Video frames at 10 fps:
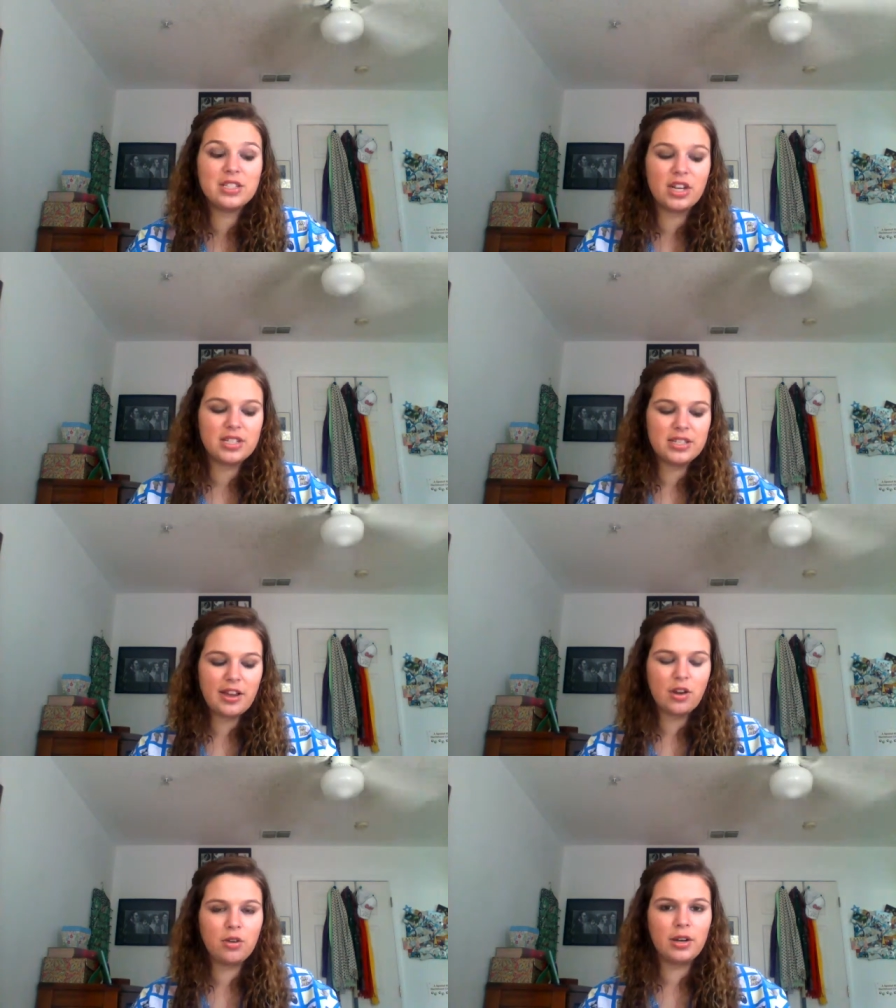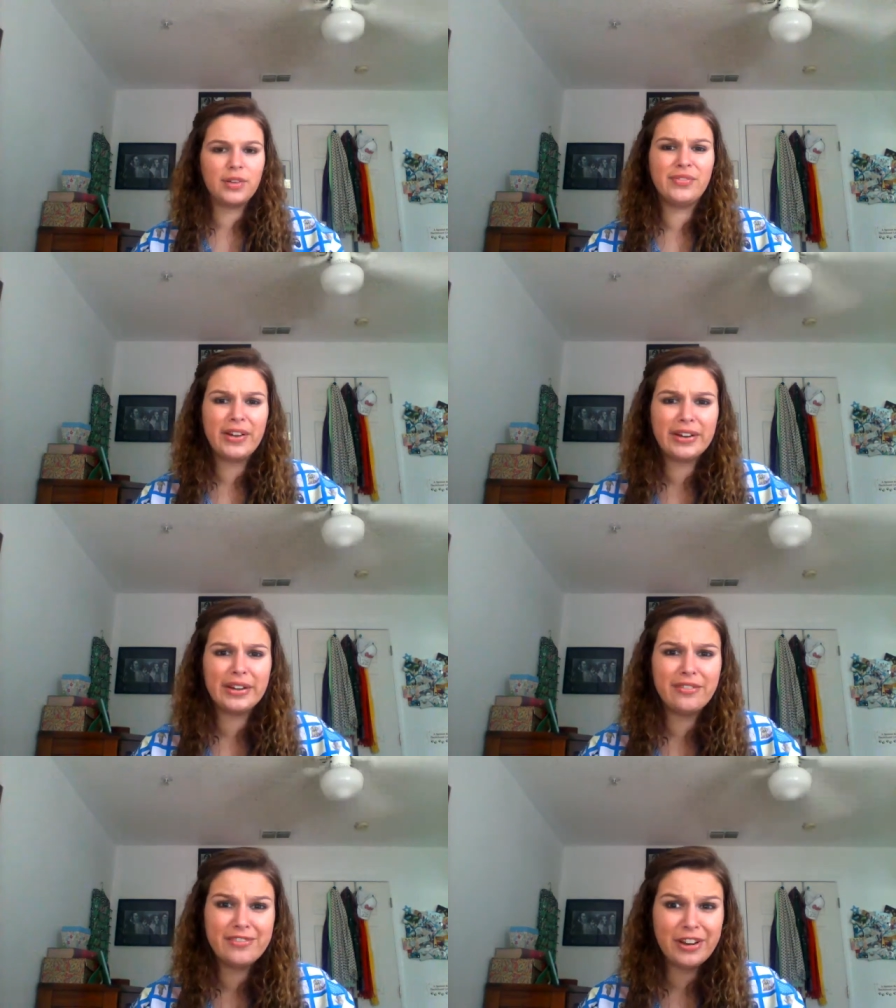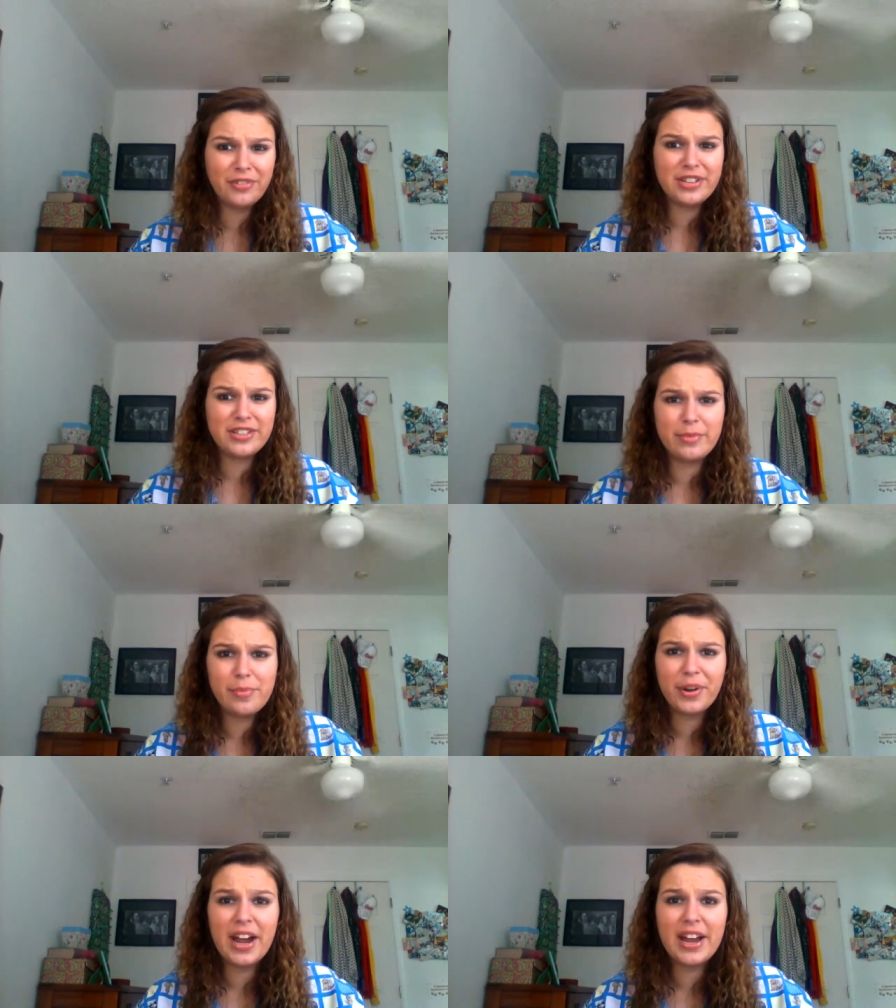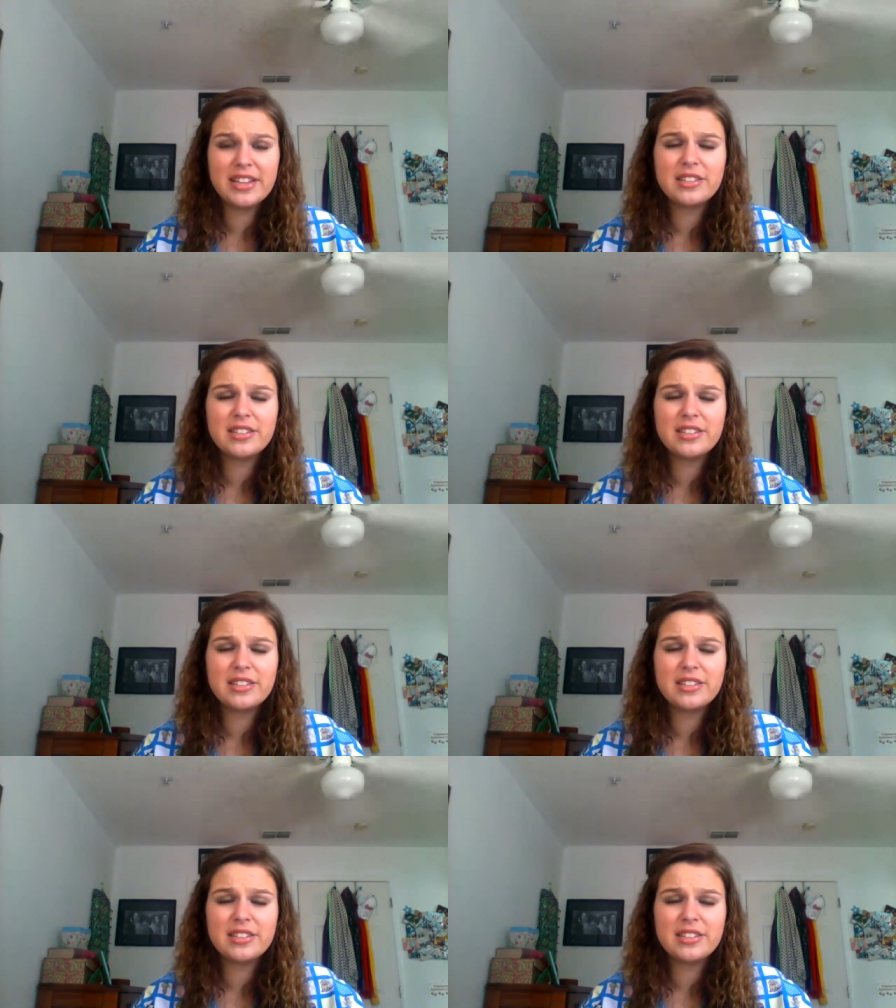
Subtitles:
on sale or very, very reasonably priced.